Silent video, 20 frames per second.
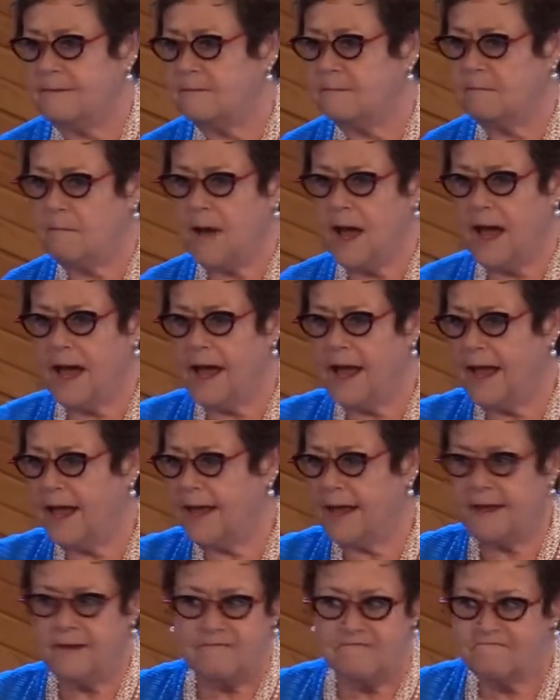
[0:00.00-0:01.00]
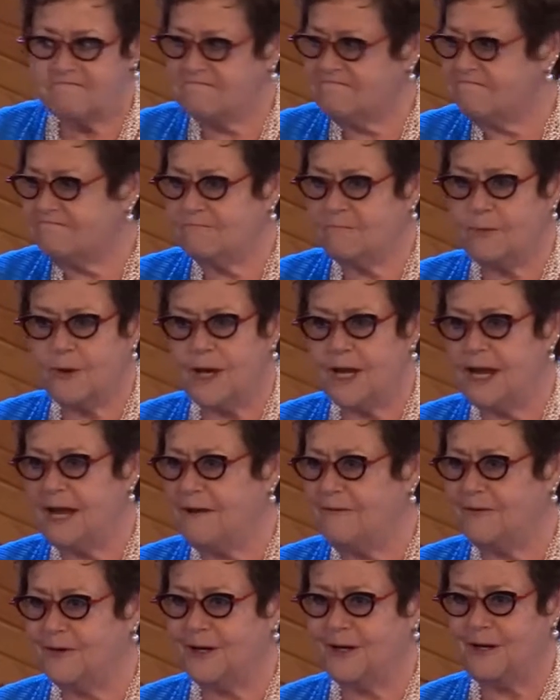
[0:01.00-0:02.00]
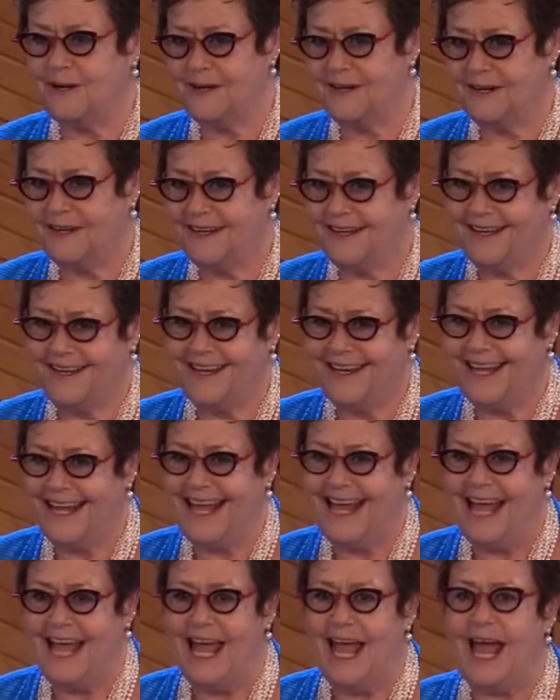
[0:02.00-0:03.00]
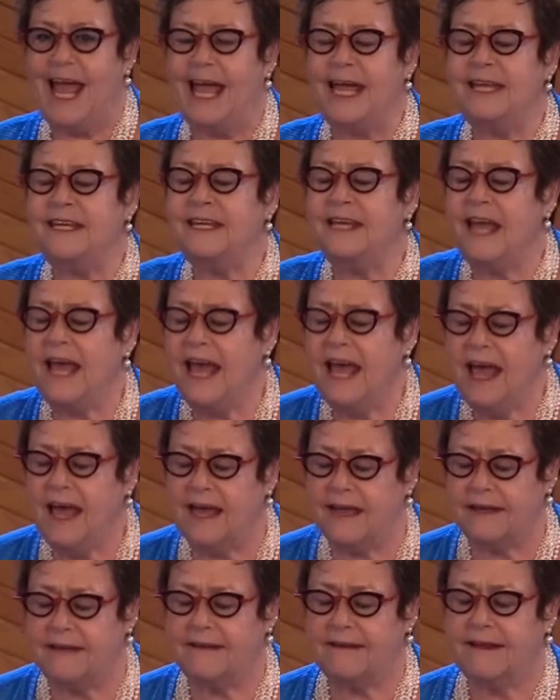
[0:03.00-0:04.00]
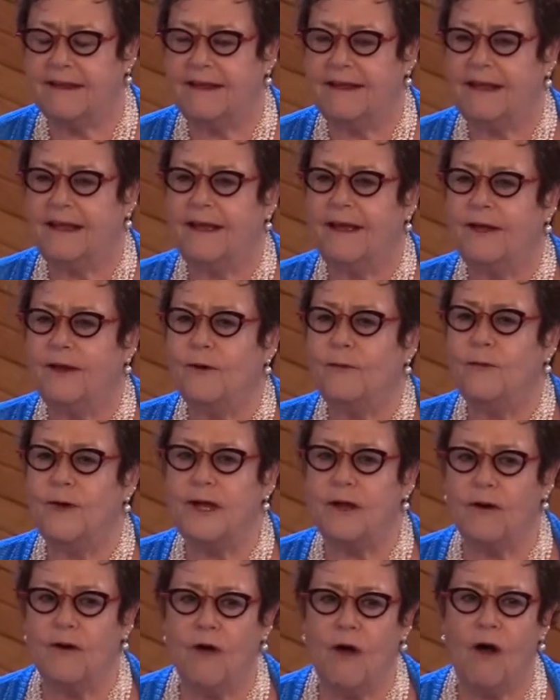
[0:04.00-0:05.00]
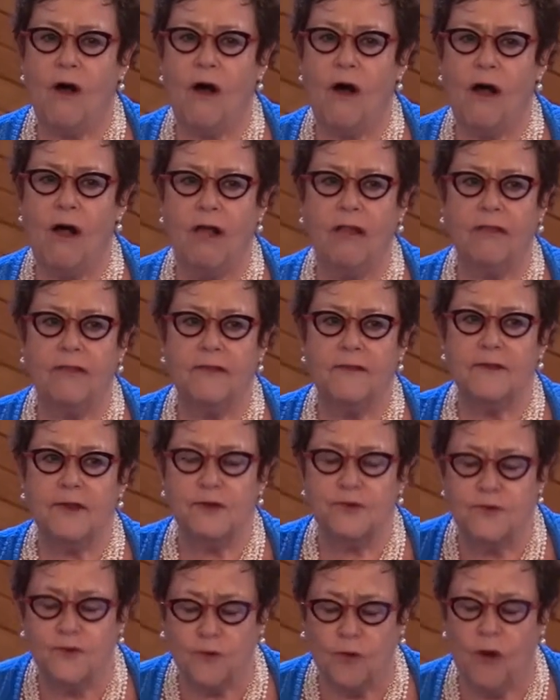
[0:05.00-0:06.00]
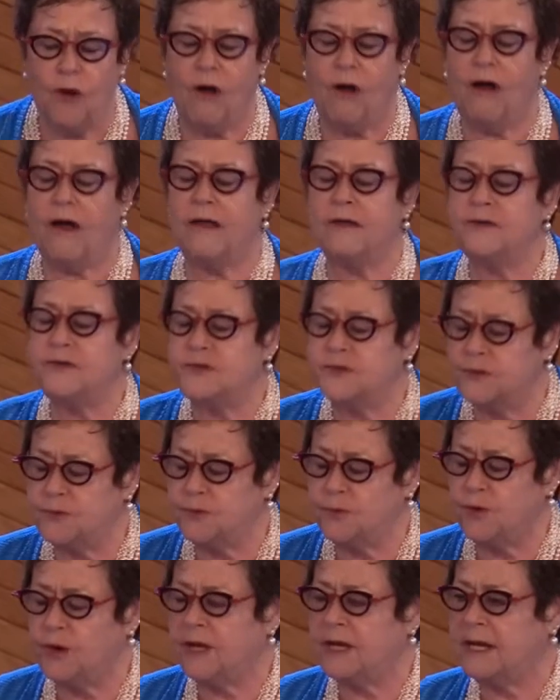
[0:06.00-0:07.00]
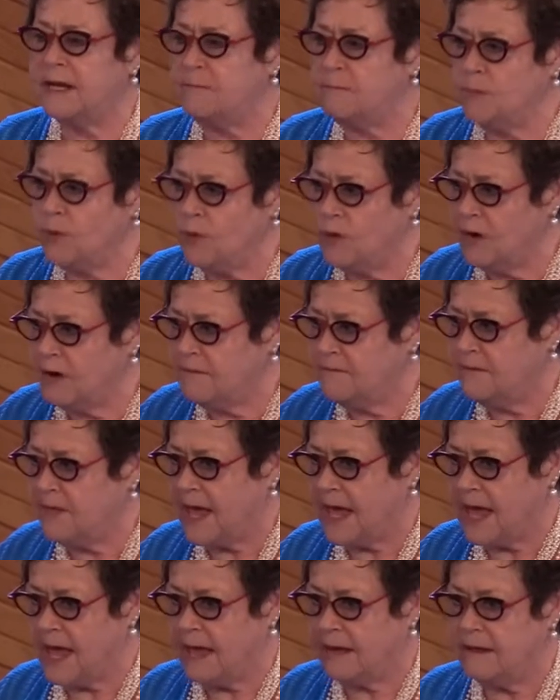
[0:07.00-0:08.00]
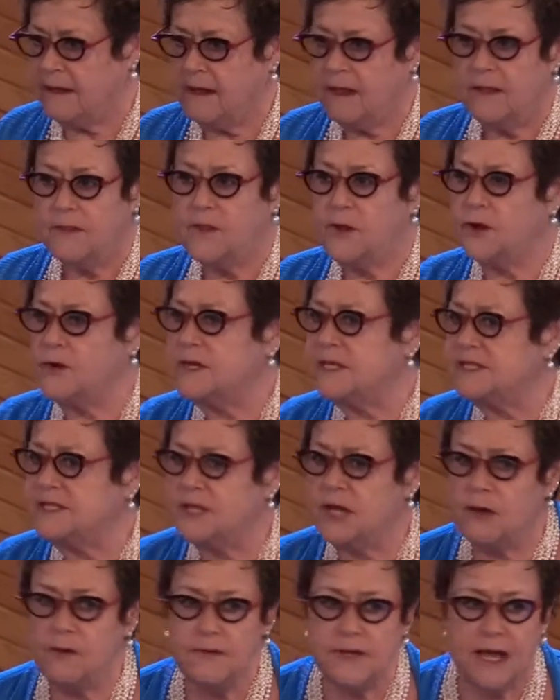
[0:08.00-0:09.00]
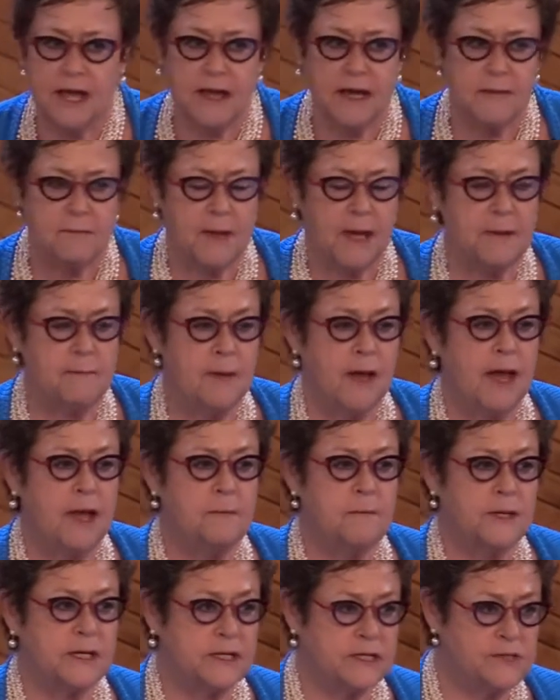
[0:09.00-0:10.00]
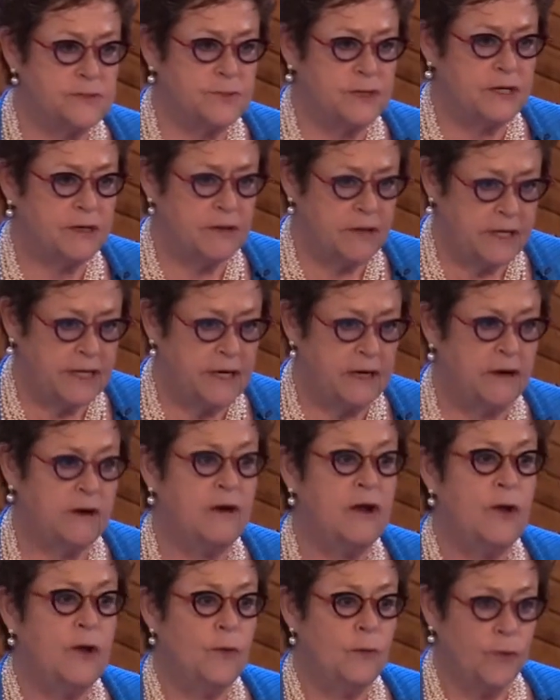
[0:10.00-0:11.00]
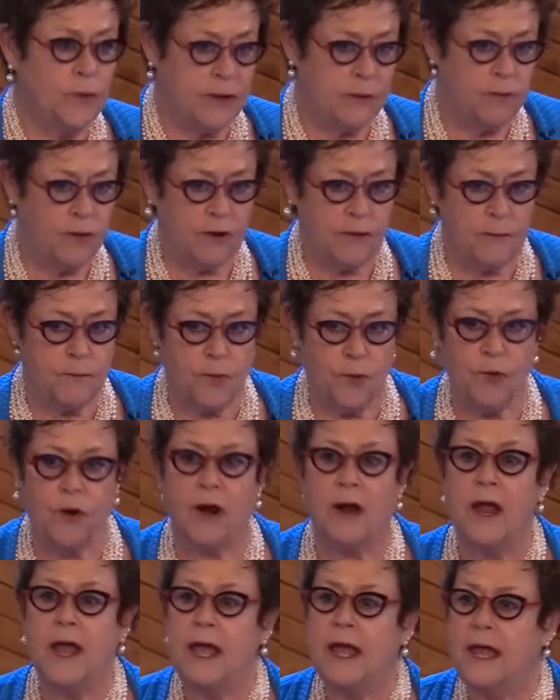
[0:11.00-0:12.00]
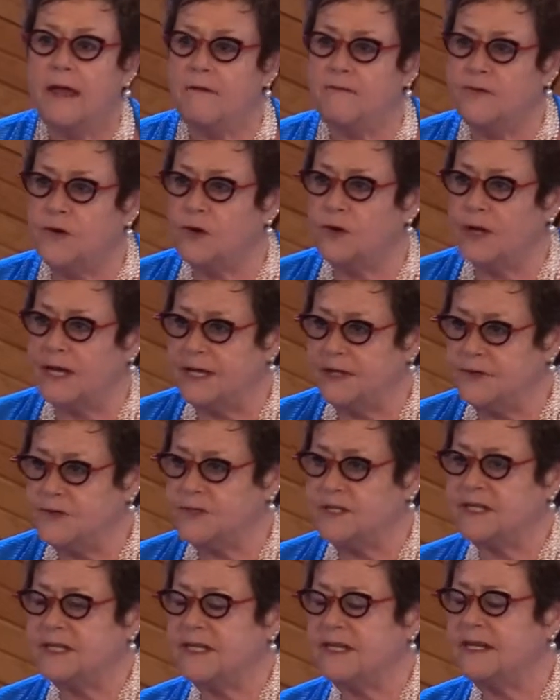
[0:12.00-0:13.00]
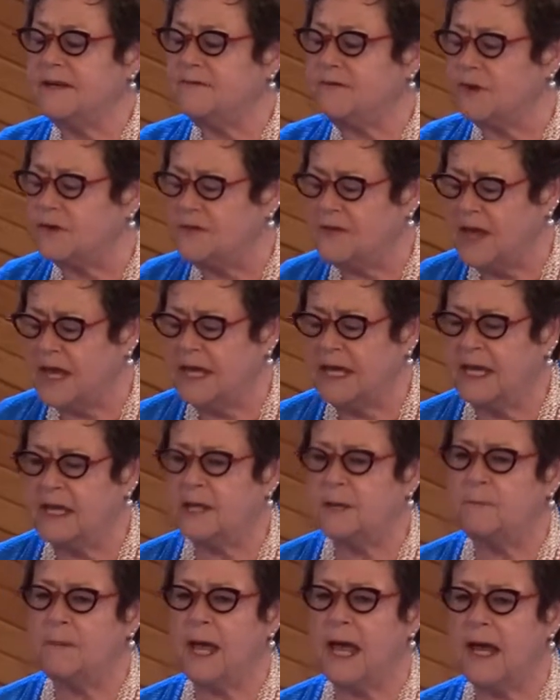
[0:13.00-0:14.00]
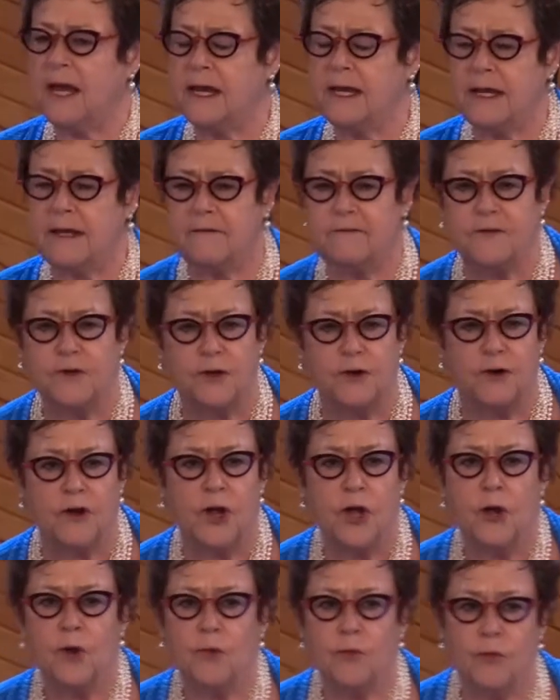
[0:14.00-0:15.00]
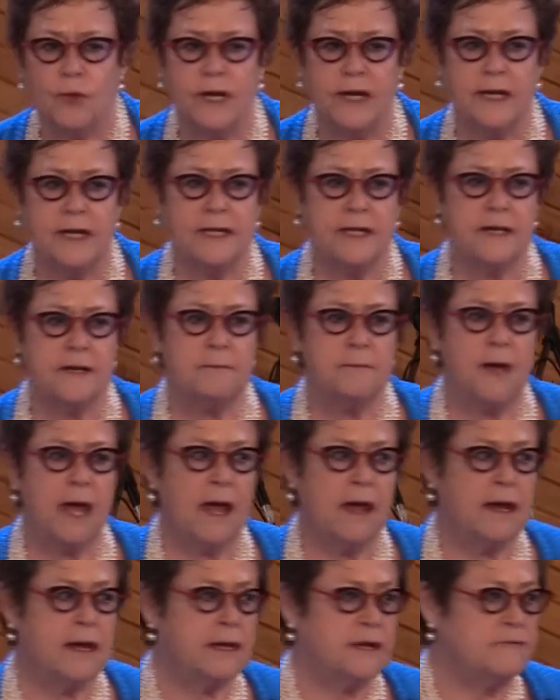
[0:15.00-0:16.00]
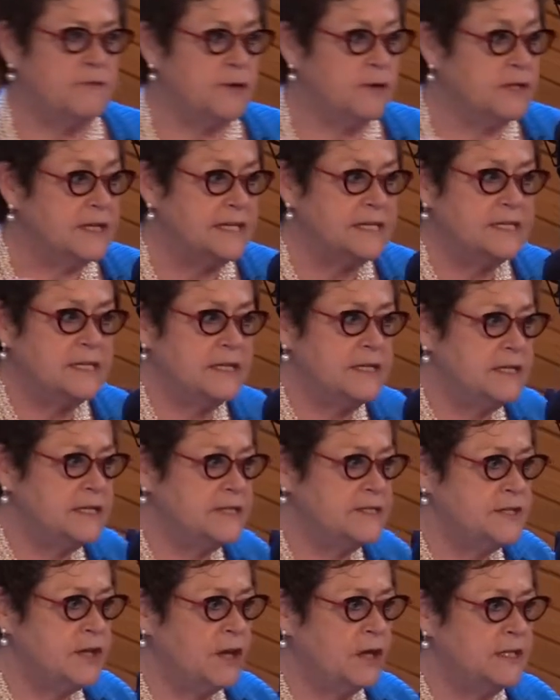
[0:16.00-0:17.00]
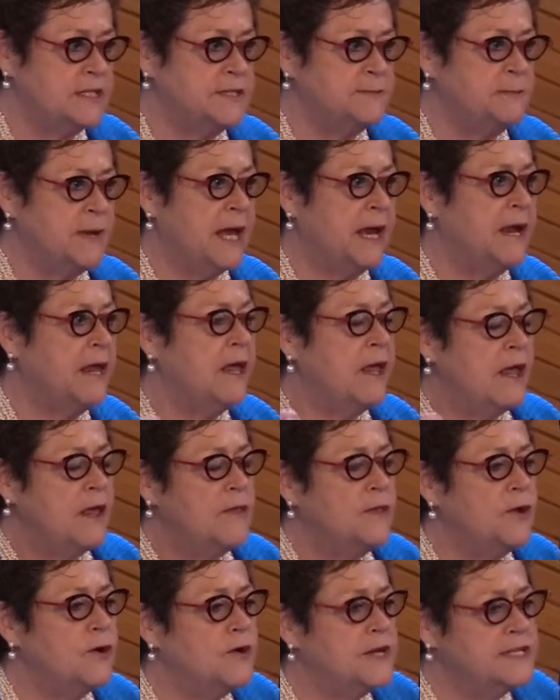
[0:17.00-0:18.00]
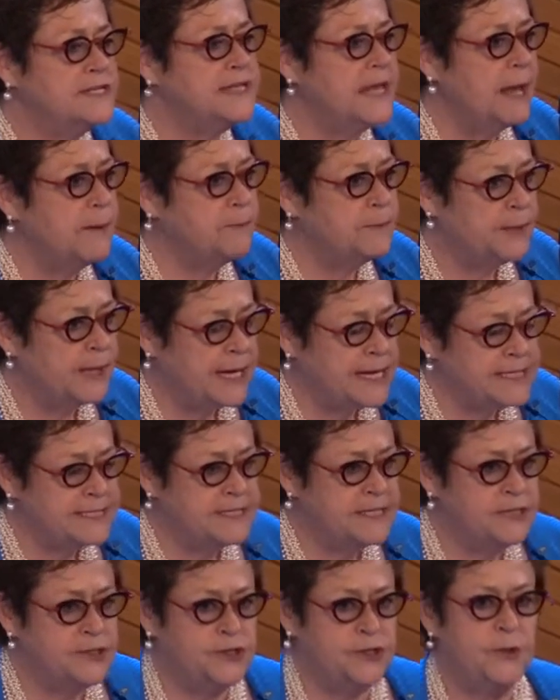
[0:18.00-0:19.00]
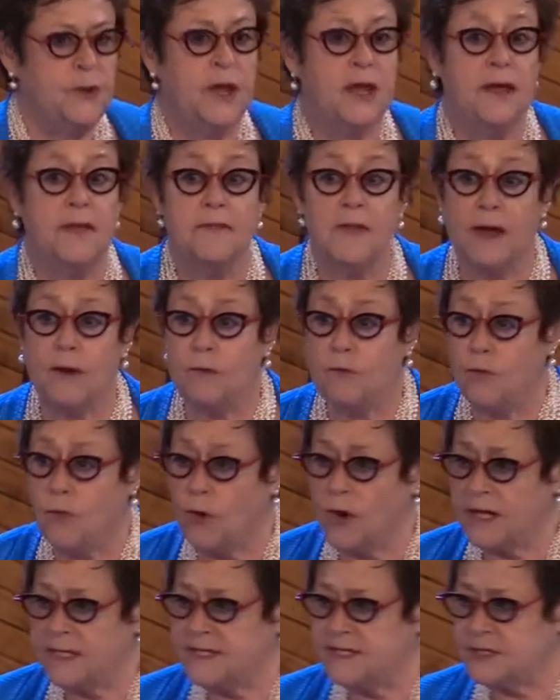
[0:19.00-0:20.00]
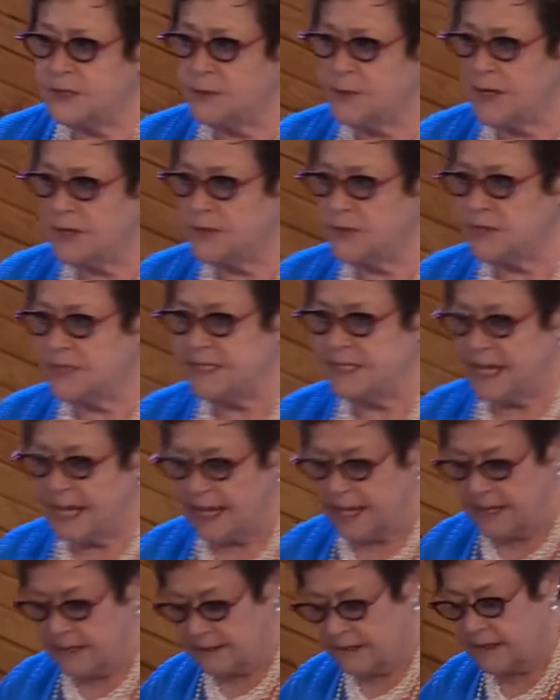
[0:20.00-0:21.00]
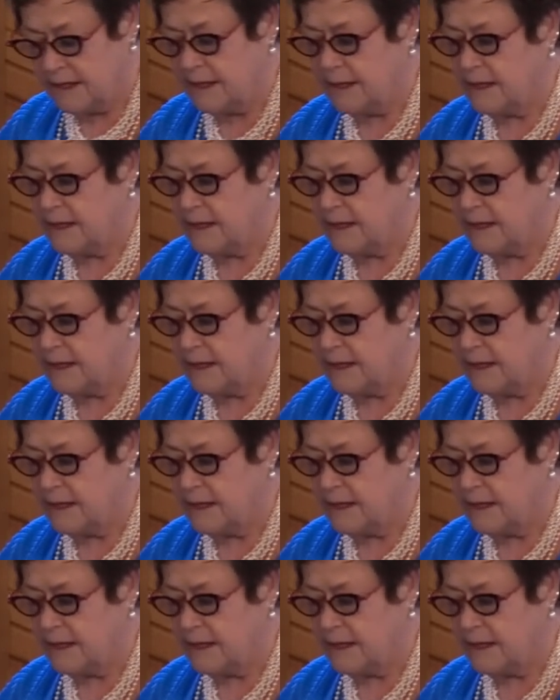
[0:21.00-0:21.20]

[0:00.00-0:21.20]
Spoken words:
my whatever. And yet, we are all drawn to wanting more of that. There is no doubt in my mind, because we are here, we want more. If you're interested, if you're thinking about it, if you're reading about it, if you're listening to songs about it, there is that place in you that wants to understand.